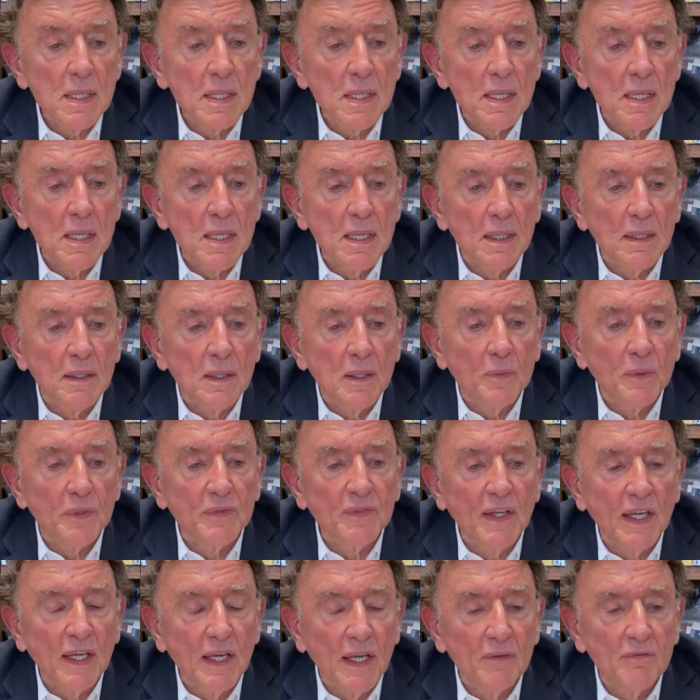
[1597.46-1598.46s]
it was
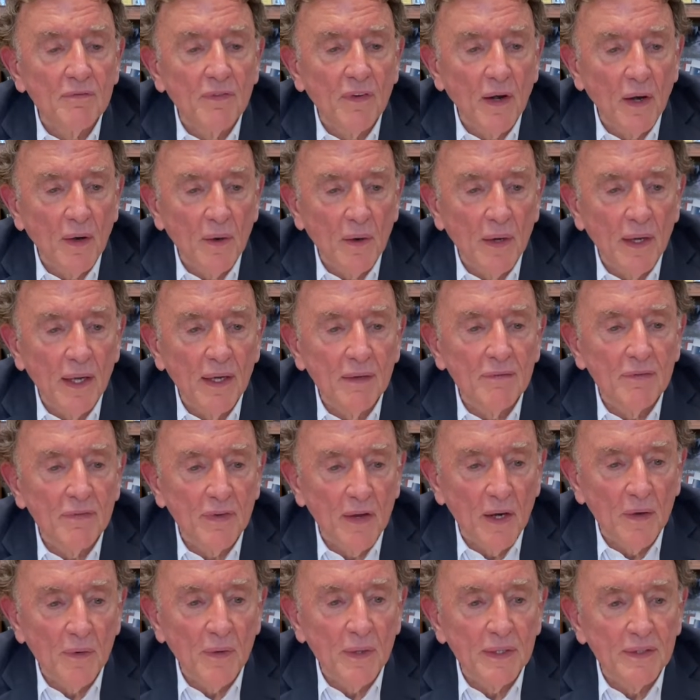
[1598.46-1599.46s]
getting very,
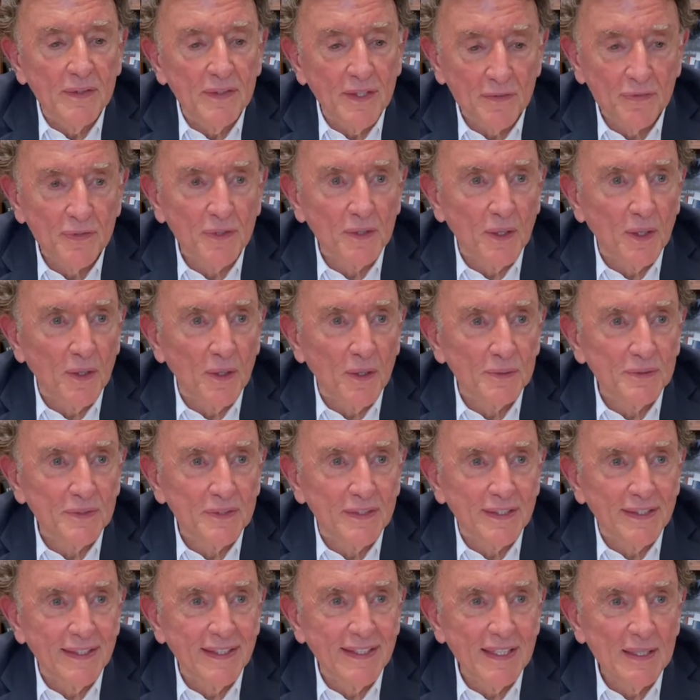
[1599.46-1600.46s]
very difficult
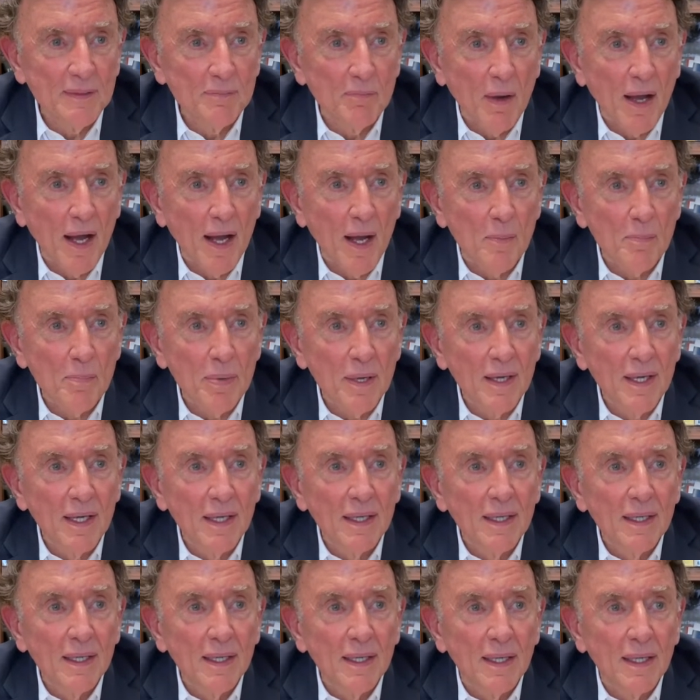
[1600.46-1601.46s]
to keep up
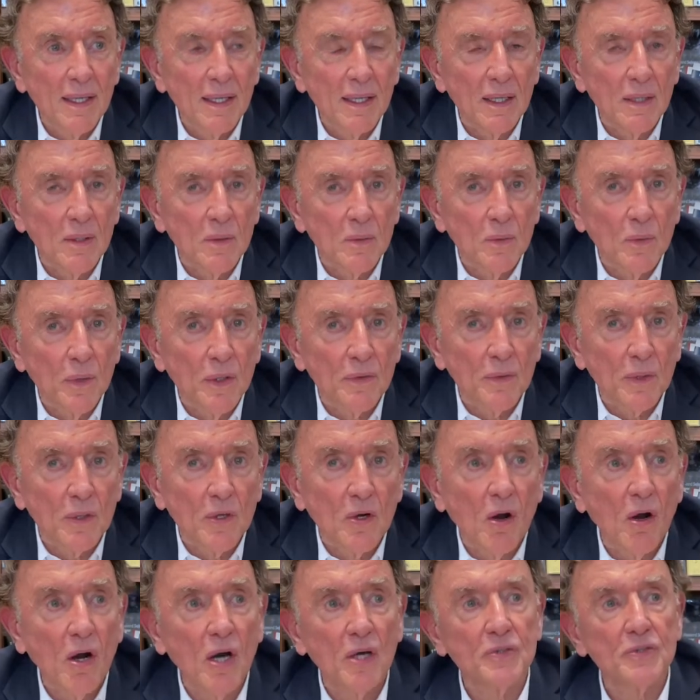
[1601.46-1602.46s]
uh, with
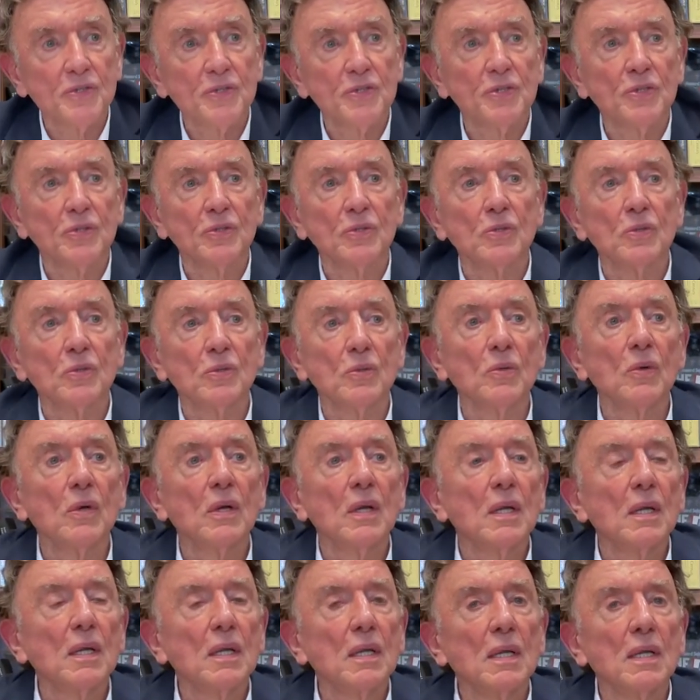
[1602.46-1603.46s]
regard to
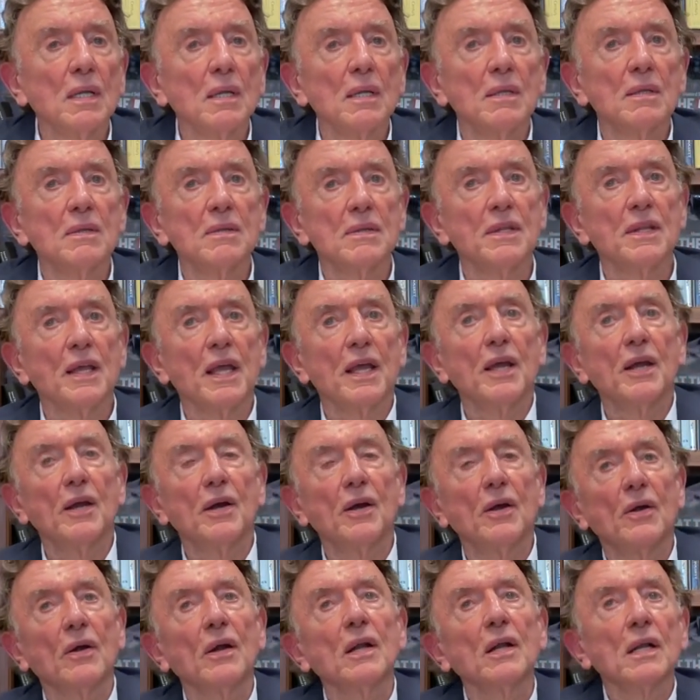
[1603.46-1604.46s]

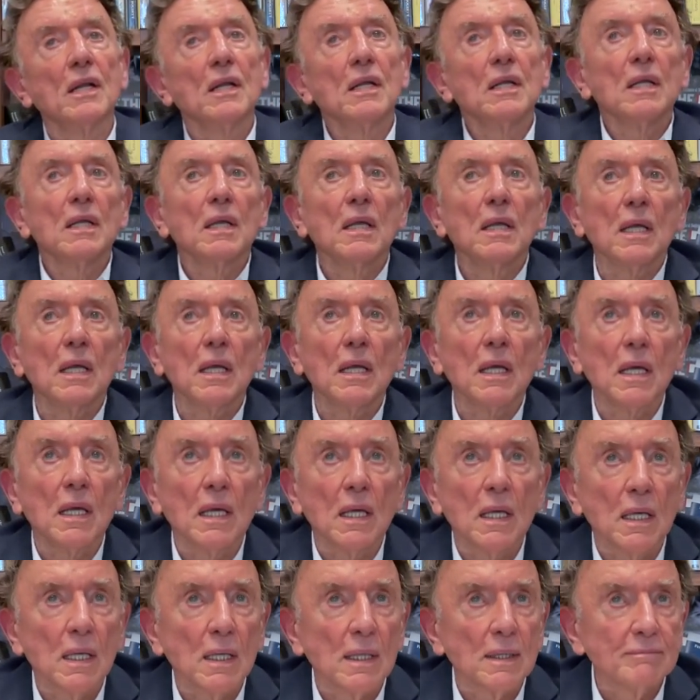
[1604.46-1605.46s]
their
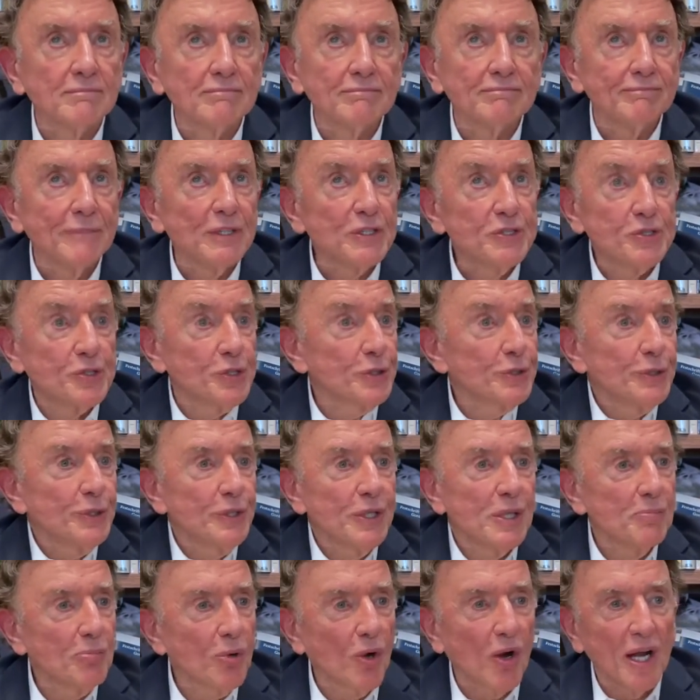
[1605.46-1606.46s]
uh,
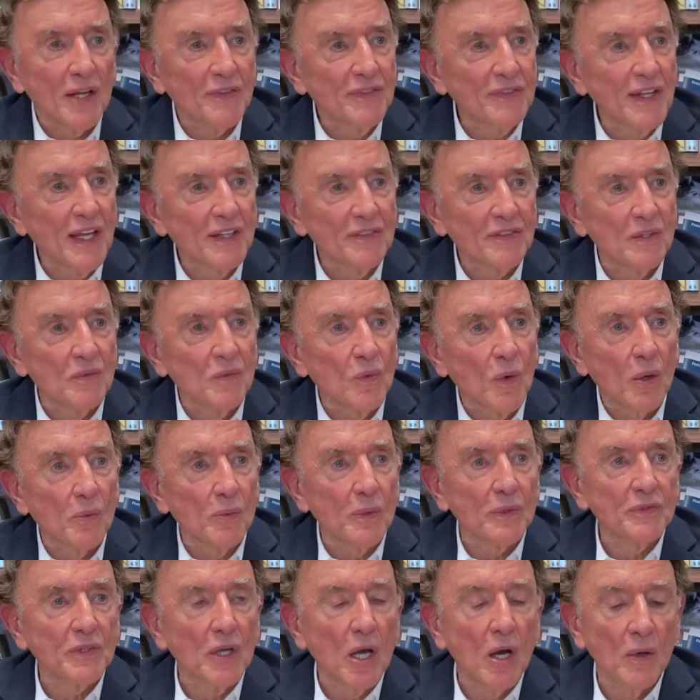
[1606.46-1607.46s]
maturity process and what
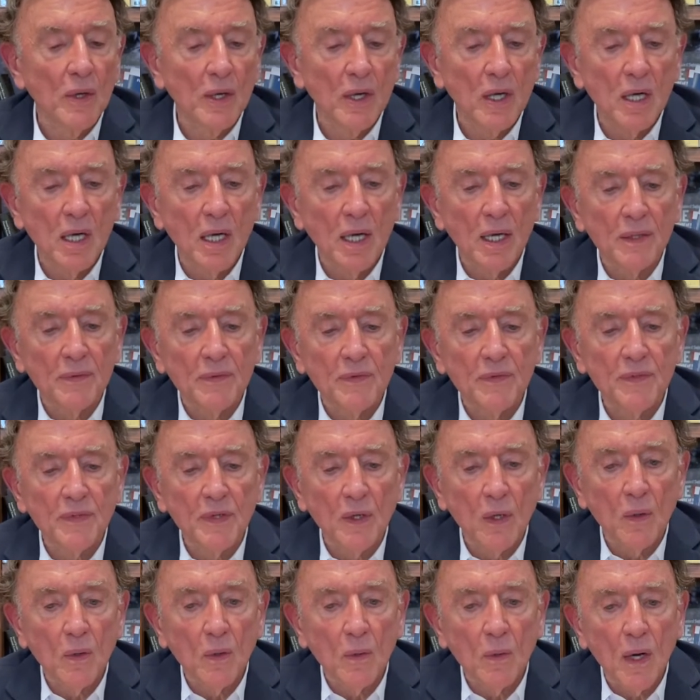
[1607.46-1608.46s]
was going on.
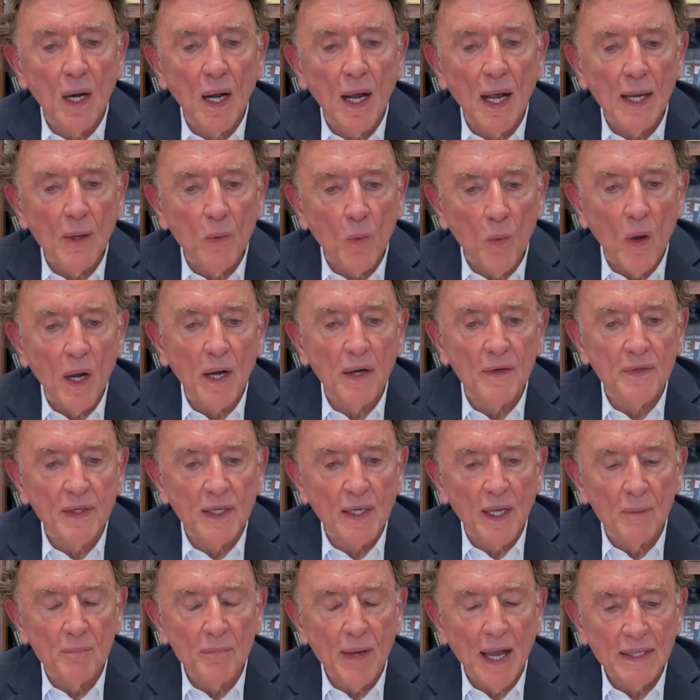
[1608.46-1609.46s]
So I wanted to
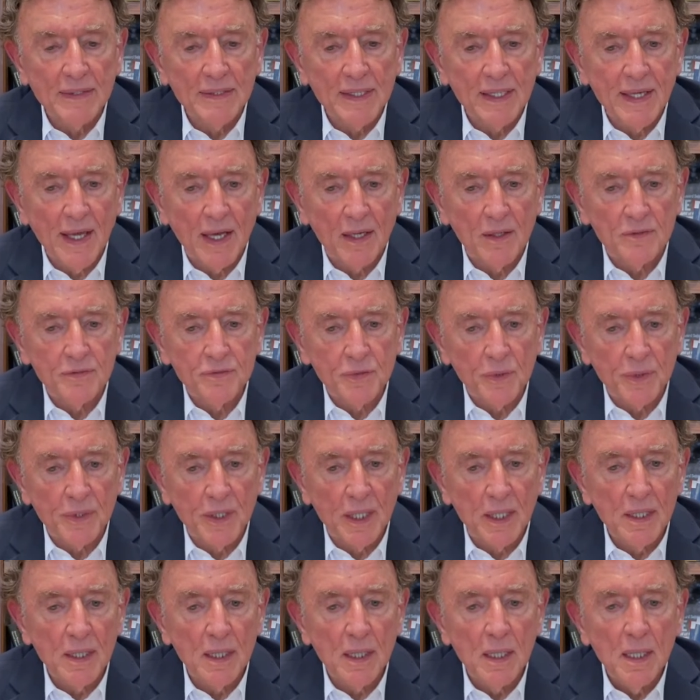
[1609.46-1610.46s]
come back to
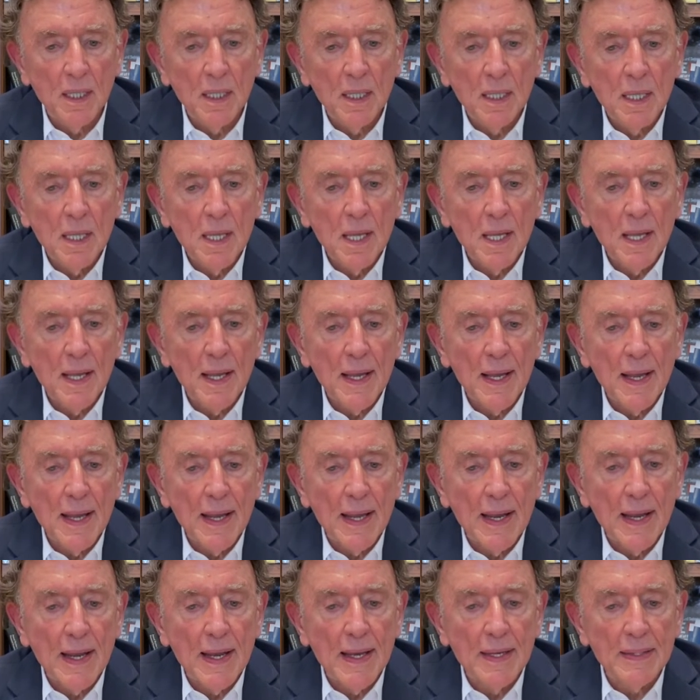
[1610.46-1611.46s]
California,
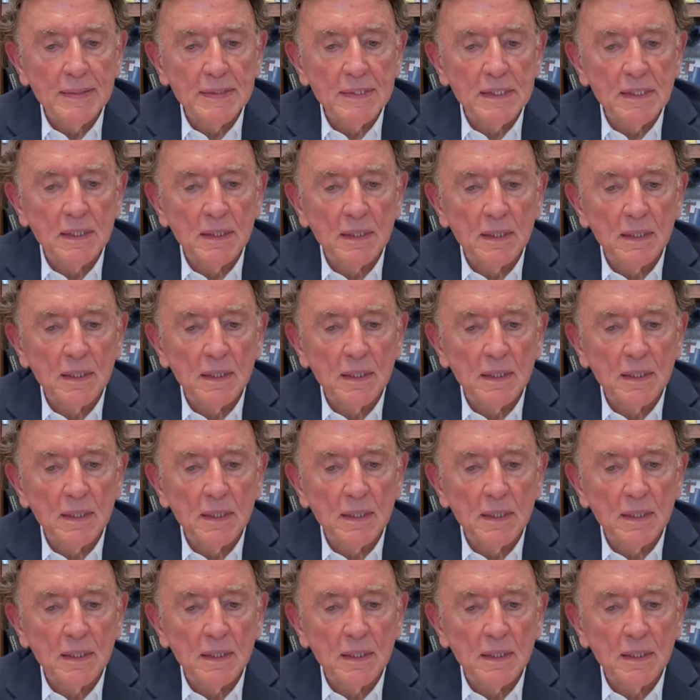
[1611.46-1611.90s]
and